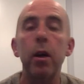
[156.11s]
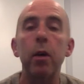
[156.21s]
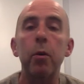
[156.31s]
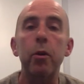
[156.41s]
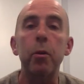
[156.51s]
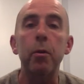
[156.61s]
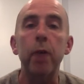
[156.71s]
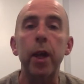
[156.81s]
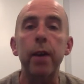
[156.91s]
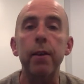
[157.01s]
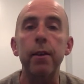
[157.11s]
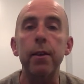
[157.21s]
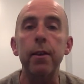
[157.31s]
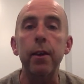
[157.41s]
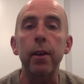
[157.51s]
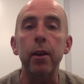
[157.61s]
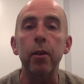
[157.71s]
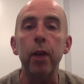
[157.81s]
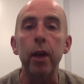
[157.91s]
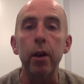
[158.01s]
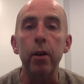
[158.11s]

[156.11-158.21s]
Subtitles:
was to provide excellence in clinical care